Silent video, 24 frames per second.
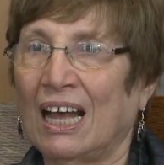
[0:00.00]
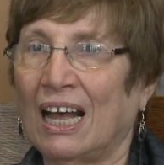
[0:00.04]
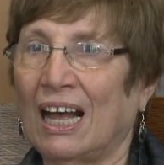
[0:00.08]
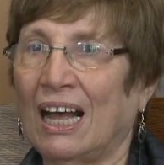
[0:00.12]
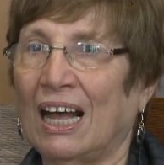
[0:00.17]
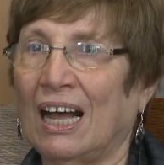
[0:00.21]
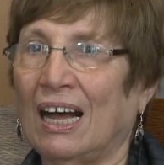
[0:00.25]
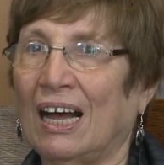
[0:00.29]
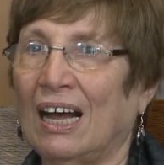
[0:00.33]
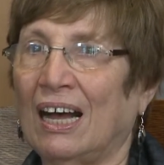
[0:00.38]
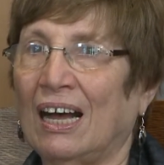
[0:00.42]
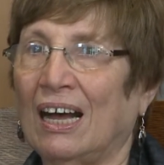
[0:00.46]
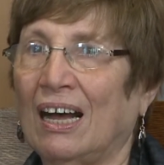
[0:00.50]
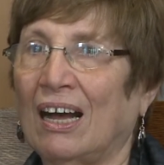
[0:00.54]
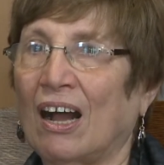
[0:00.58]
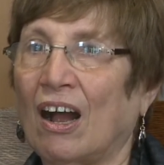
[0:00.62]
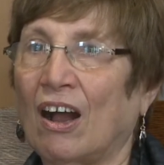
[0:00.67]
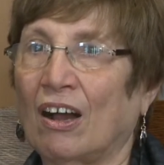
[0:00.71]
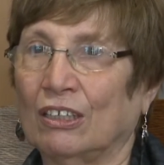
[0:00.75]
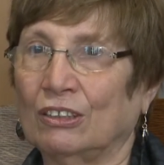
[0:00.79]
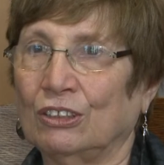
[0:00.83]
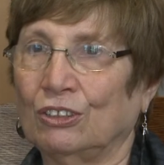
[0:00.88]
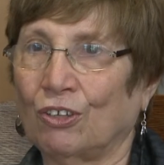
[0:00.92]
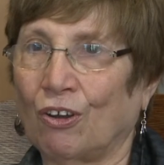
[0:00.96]
Uh,
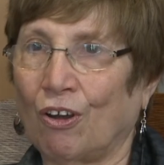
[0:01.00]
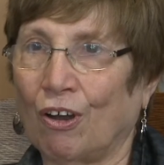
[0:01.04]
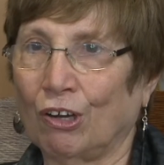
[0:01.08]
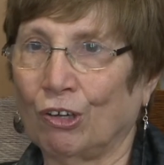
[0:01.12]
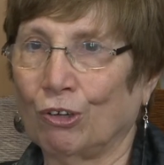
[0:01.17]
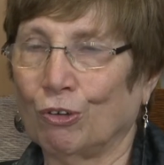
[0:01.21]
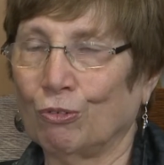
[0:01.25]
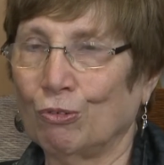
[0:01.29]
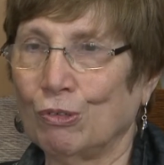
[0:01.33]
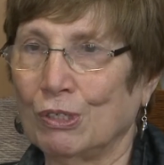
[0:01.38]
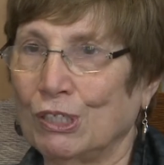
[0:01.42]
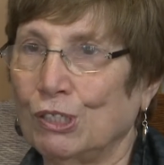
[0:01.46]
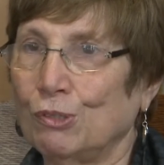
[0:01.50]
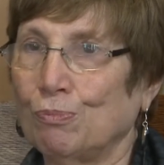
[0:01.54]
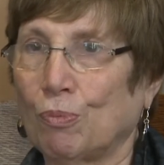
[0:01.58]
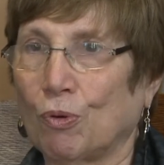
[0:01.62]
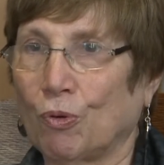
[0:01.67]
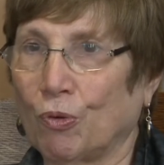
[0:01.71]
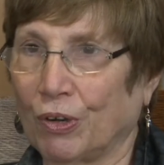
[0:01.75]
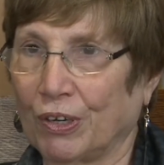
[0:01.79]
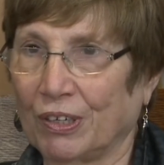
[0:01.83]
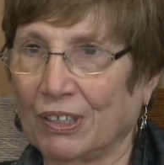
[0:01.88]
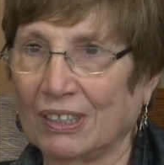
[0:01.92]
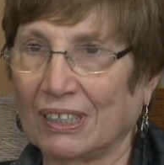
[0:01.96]
our daughter was
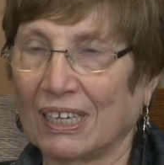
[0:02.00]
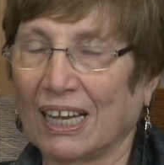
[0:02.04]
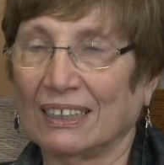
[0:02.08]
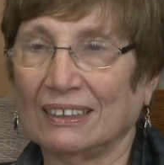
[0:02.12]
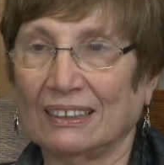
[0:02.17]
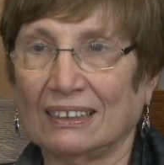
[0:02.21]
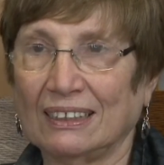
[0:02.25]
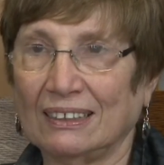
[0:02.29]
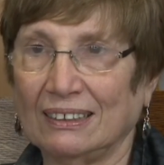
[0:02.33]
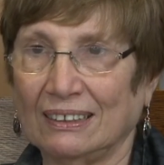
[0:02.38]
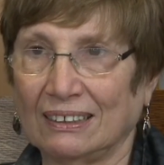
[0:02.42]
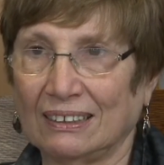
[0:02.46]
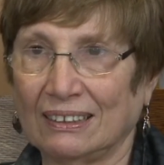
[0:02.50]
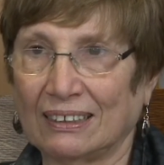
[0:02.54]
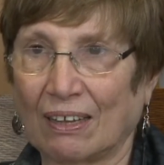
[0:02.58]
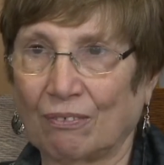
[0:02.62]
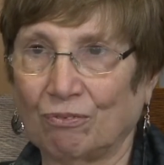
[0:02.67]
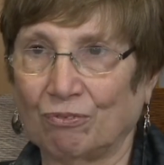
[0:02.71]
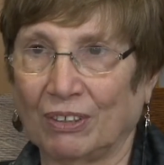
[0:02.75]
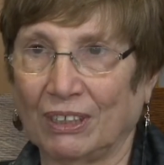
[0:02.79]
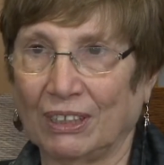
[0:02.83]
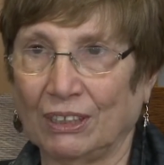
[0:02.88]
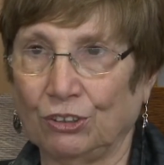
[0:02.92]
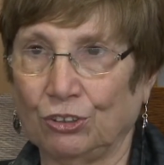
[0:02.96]
born in
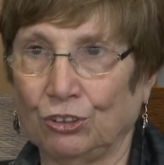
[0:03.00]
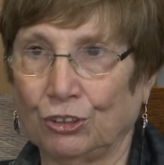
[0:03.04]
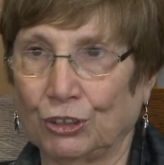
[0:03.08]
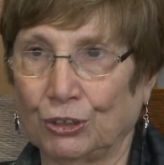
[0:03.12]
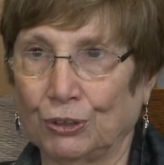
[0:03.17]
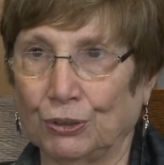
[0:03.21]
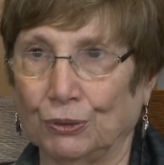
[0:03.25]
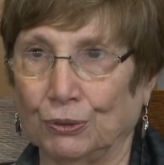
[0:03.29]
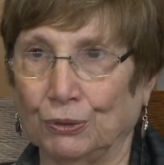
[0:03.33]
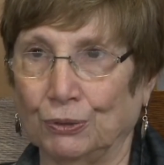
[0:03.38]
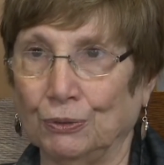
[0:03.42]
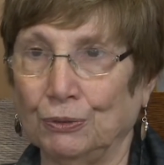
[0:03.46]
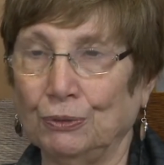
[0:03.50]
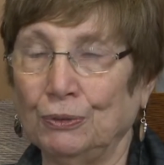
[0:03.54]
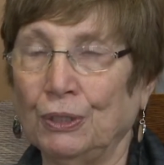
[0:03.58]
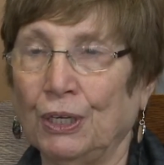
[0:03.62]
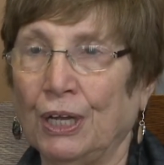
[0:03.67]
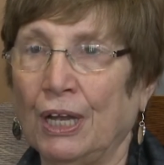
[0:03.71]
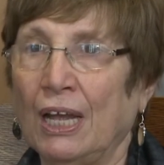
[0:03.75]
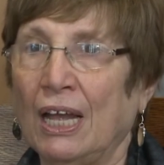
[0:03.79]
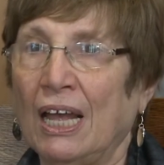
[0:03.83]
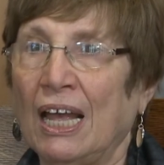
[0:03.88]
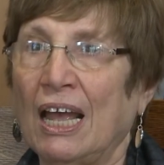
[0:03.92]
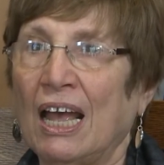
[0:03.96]
1972,
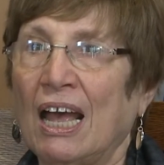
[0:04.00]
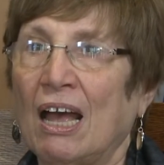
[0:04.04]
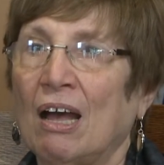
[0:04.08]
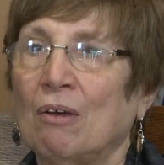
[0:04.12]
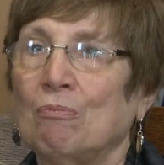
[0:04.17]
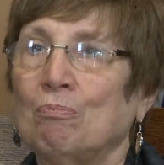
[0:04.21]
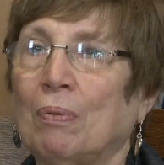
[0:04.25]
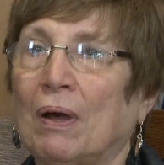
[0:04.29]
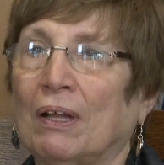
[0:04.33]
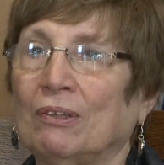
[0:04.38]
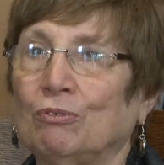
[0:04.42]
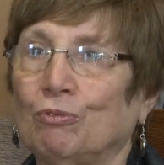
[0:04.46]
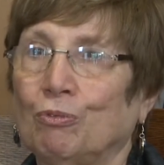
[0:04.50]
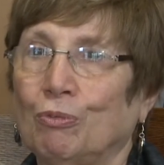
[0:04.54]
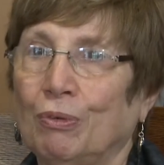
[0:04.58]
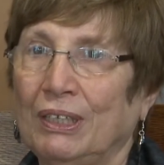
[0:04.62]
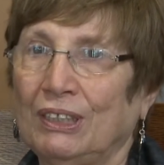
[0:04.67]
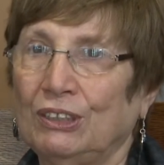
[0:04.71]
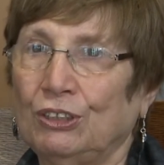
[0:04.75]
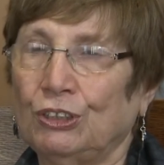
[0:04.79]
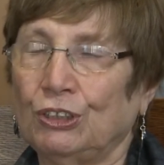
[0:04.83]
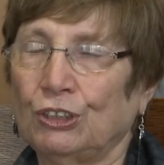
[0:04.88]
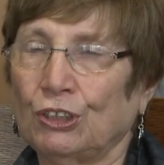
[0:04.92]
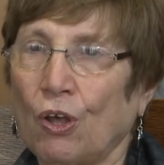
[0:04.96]
but we
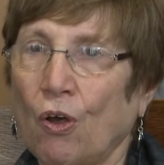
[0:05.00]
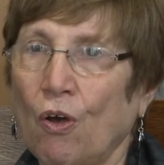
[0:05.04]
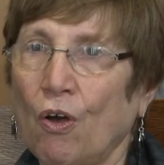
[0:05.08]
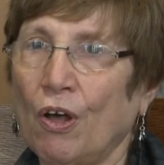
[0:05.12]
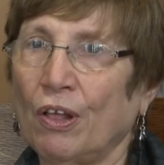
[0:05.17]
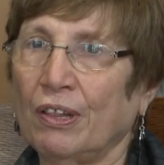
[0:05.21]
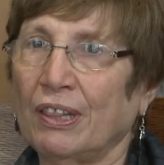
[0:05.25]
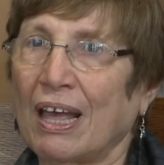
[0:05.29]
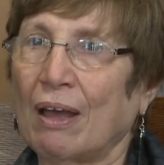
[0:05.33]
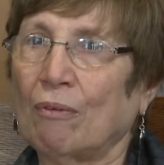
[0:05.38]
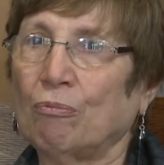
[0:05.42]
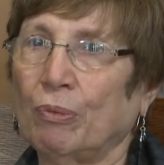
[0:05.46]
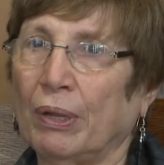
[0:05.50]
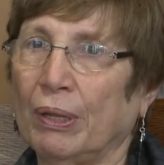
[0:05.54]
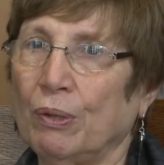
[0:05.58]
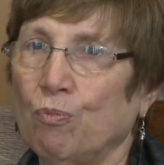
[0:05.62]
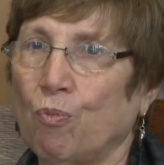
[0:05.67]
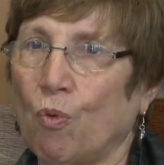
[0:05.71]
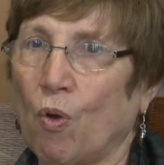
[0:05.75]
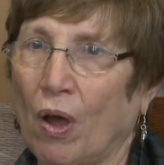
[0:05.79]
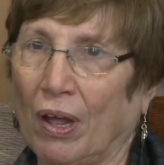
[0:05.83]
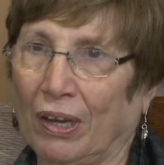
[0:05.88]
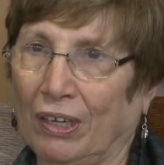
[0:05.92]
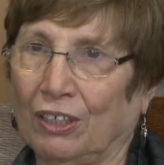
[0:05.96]
saw that we
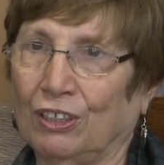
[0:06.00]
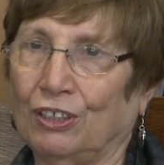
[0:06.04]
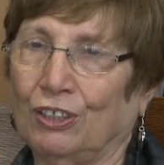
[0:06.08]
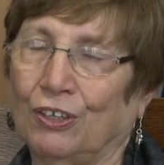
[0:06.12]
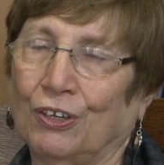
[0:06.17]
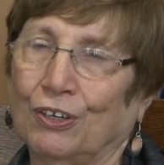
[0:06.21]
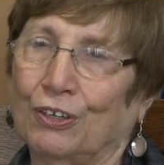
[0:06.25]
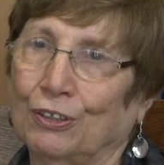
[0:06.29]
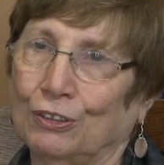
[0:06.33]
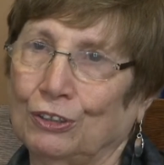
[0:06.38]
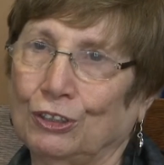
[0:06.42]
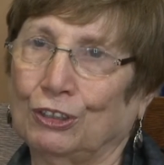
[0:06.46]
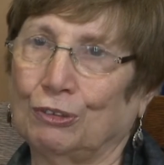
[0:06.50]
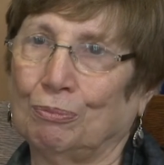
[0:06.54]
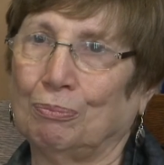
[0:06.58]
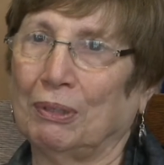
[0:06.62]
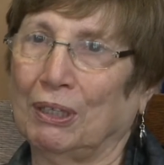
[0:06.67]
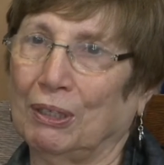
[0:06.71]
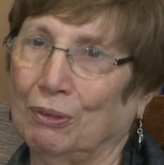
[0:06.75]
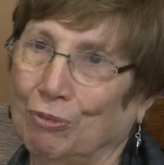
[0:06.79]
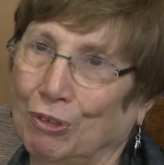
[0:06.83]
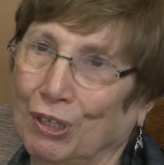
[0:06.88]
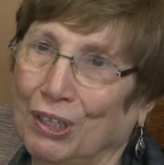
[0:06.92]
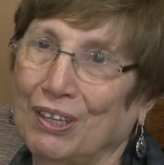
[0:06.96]
wanted her to
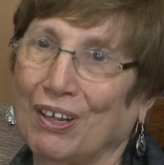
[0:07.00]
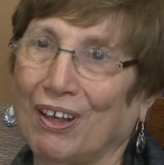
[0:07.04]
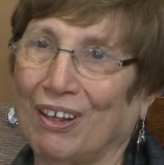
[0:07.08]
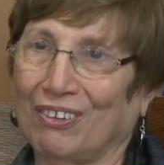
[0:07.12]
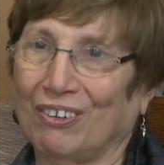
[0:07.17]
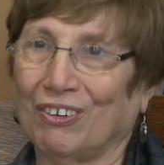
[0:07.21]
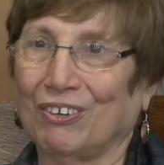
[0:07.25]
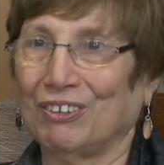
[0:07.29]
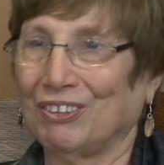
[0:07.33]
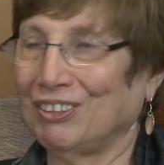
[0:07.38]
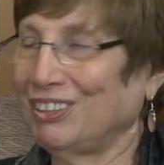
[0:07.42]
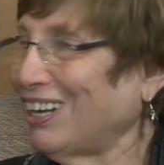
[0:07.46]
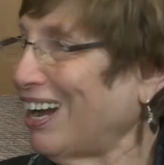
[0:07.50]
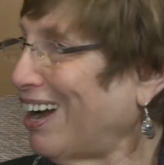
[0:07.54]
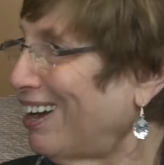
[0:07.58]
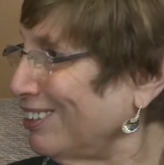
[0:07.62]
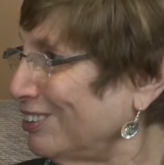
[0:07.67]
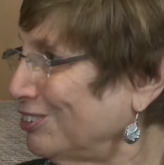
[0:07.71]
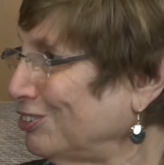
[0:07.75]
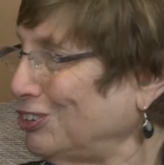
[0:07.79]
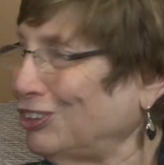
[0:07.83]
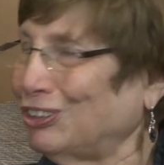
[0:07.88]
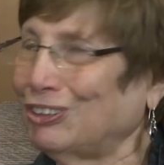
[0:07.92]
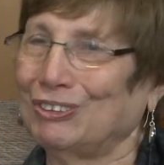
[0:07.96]
be with other
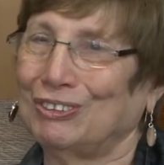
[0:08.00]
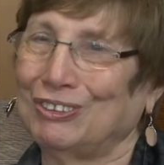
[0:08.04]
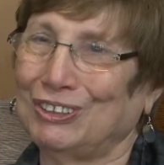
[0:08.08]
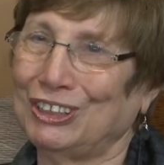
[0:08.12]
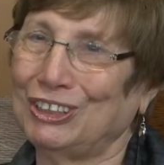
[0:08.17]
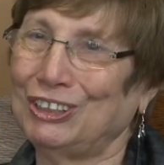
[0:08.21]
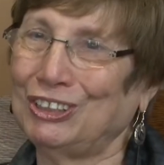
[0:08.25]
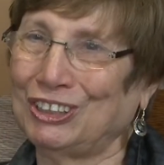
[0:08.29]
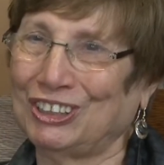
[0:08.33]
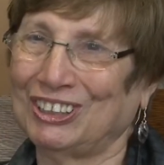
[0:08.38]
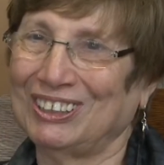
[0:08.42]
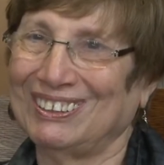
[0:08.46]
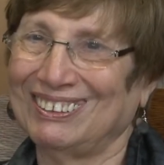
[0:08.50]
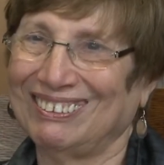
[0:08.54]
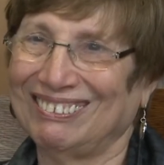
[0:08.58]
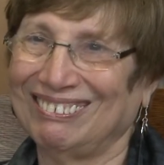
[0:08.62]
young Jewish